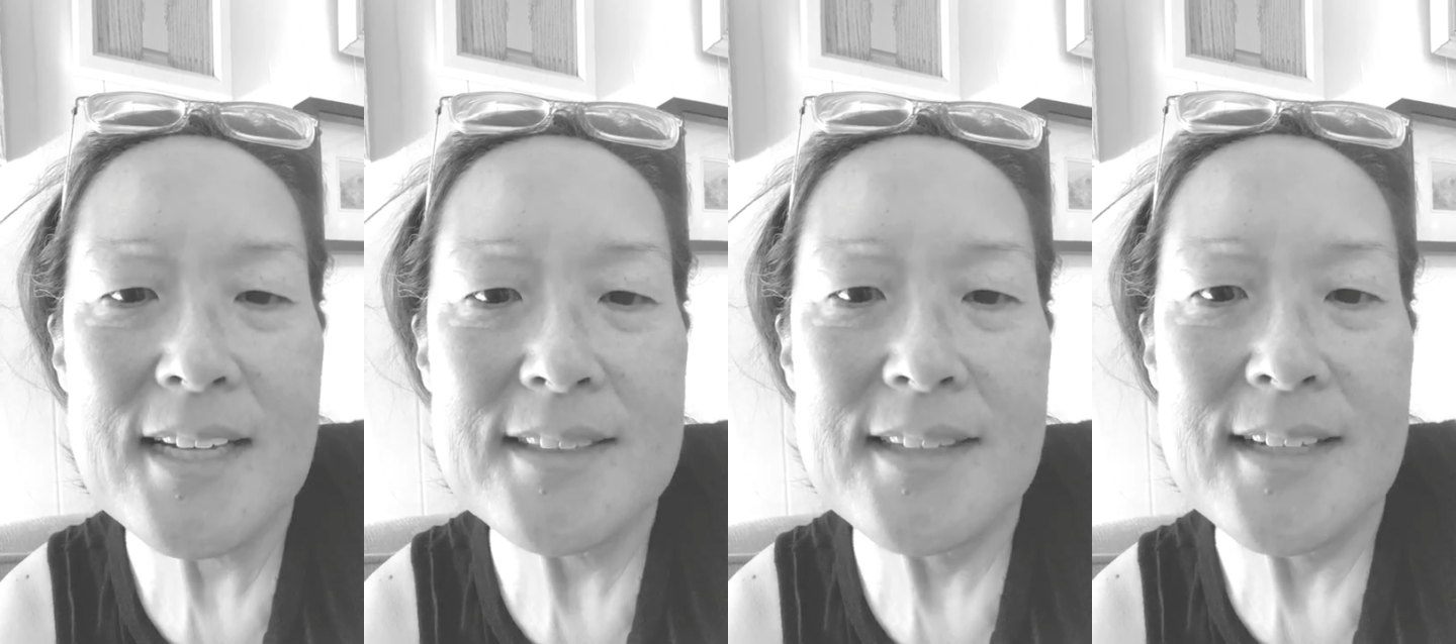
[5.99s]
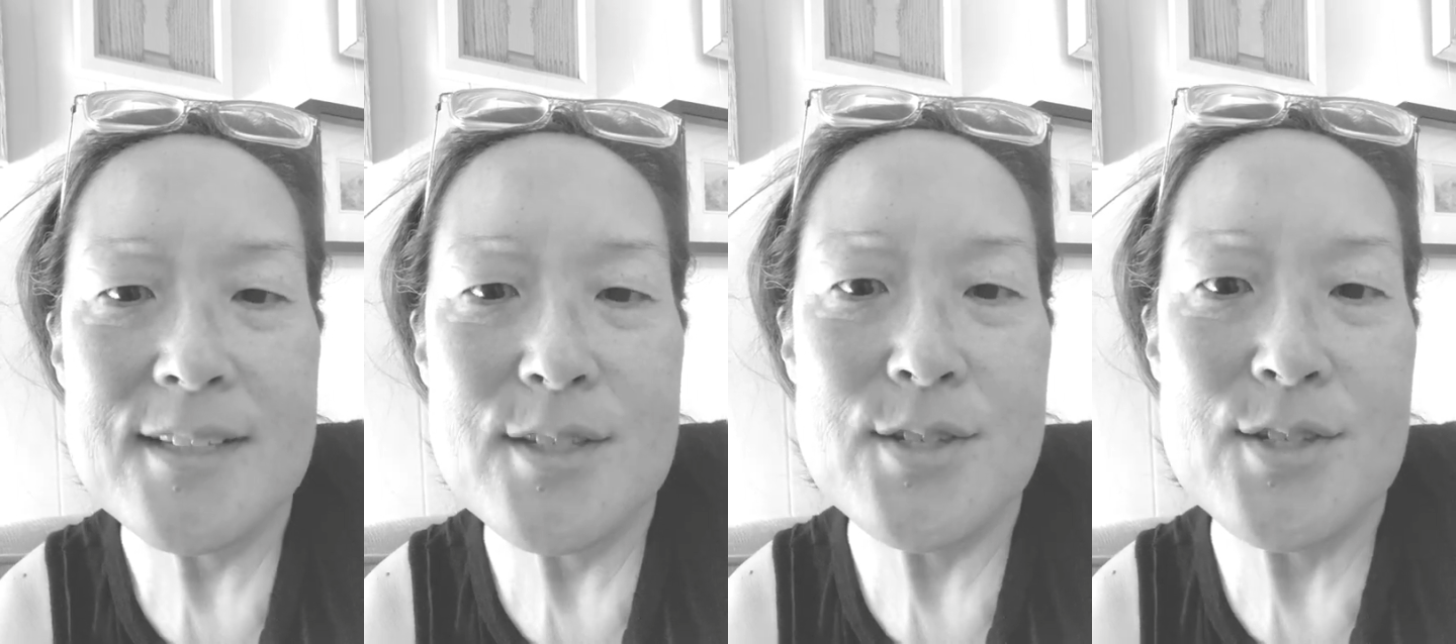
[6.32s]
I'd
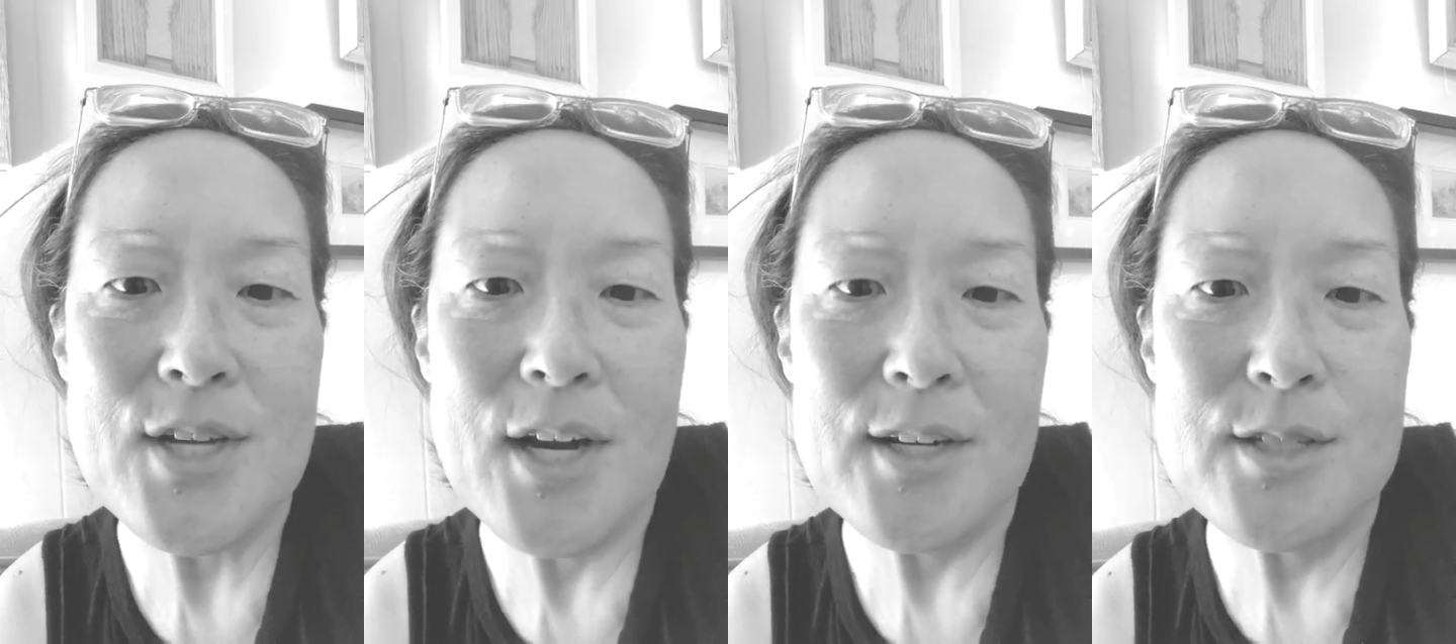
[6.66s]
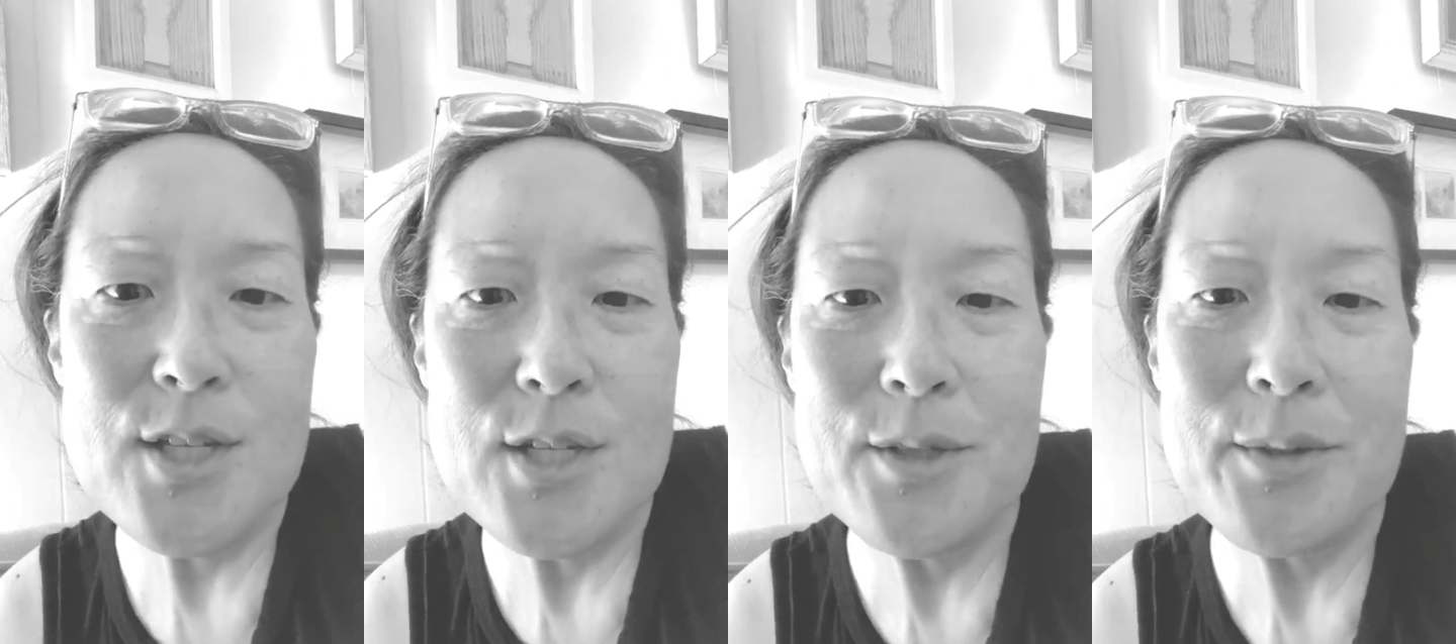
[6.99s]
like to talk
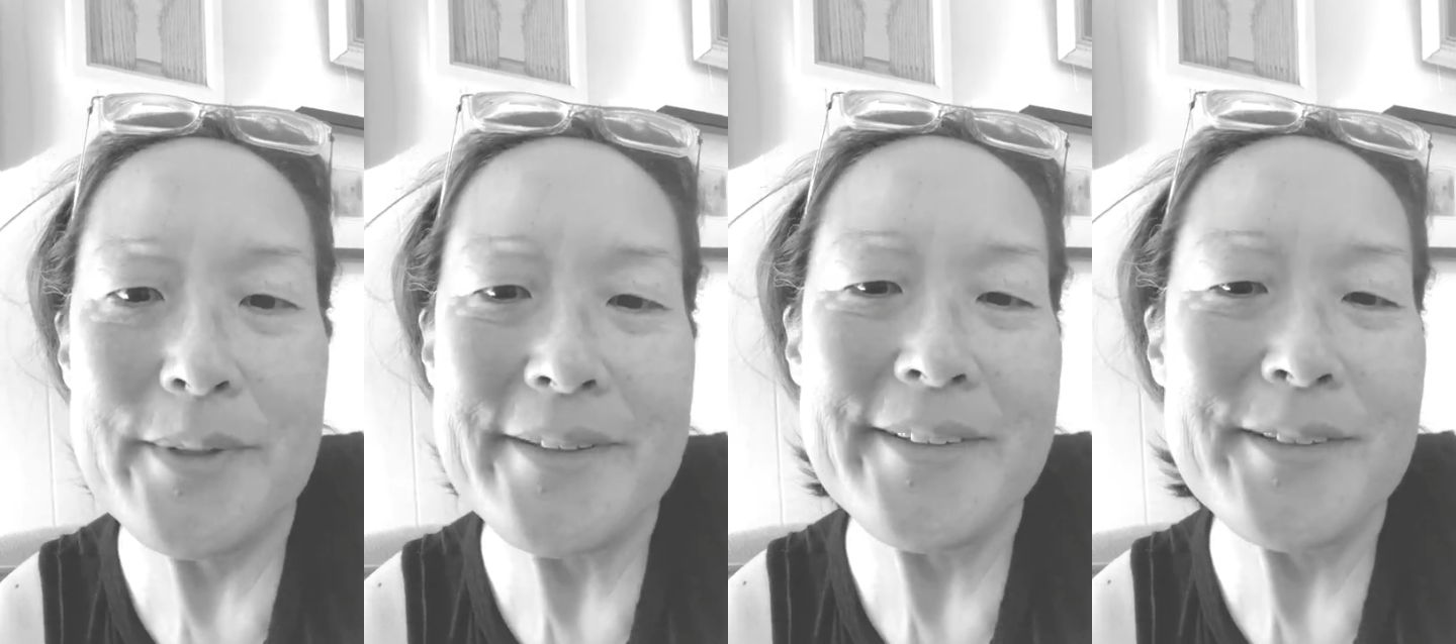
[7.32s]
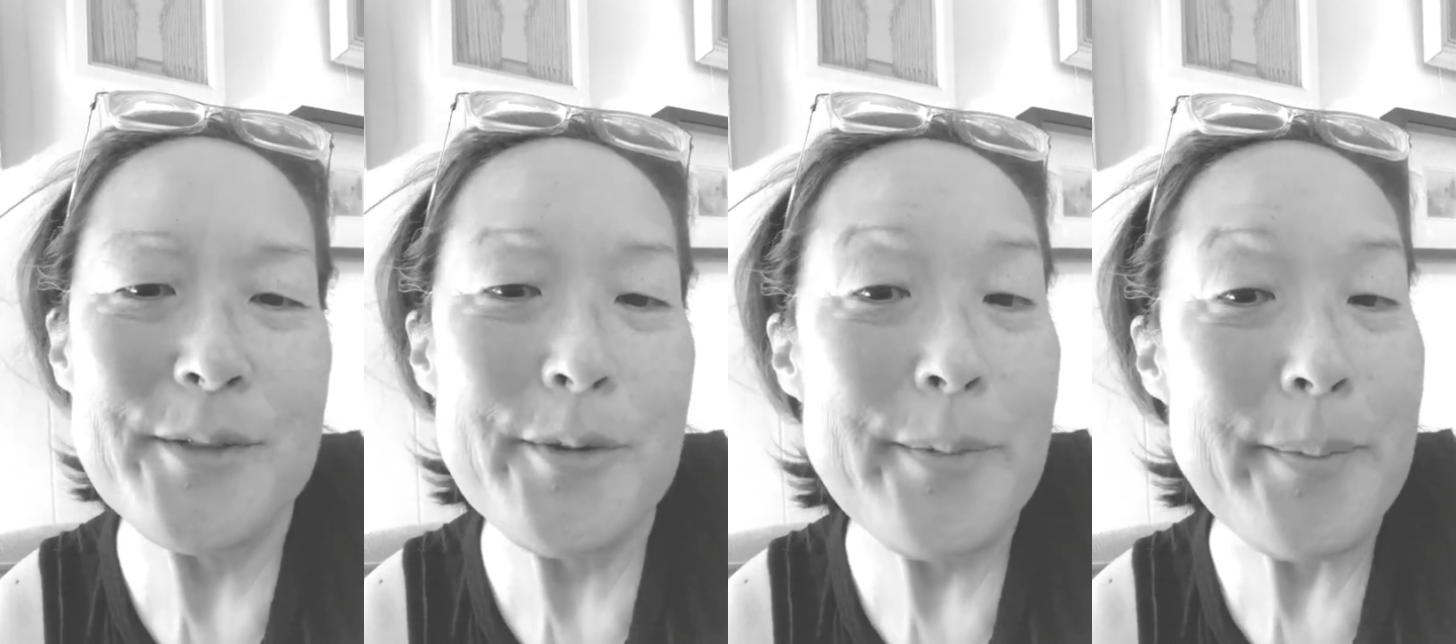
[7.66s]
to you a
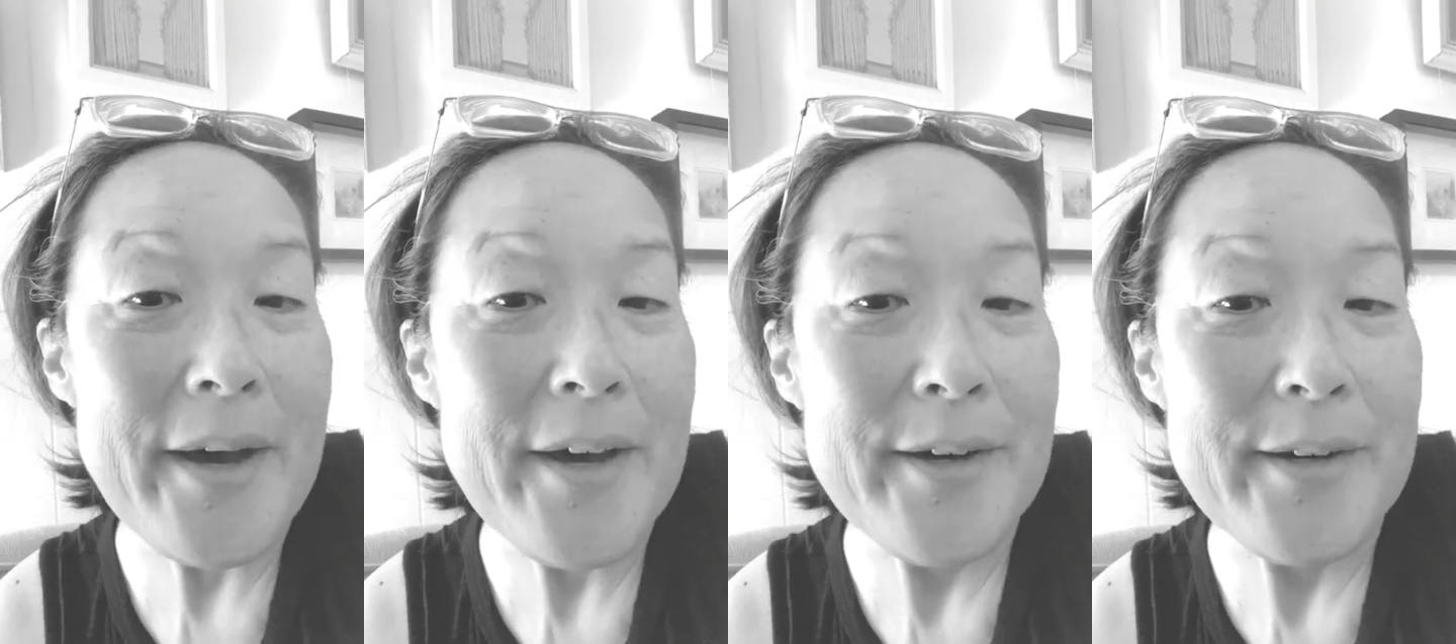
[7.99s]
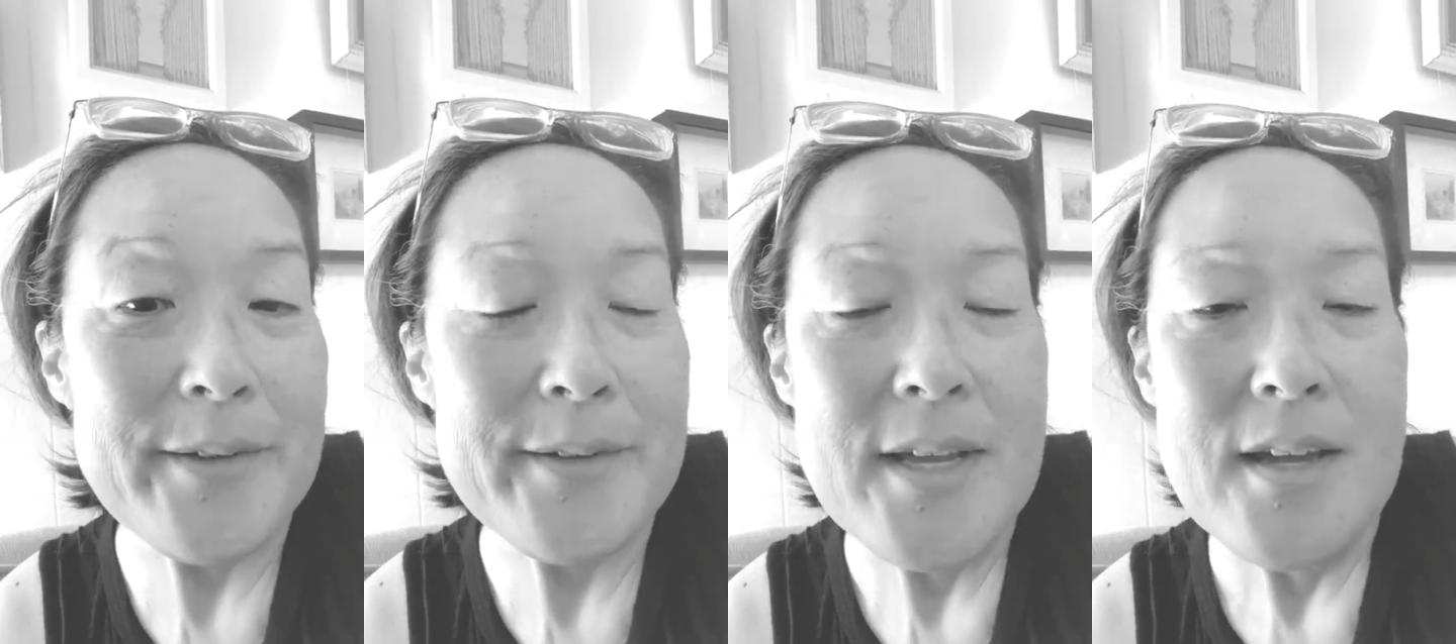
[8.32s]
little about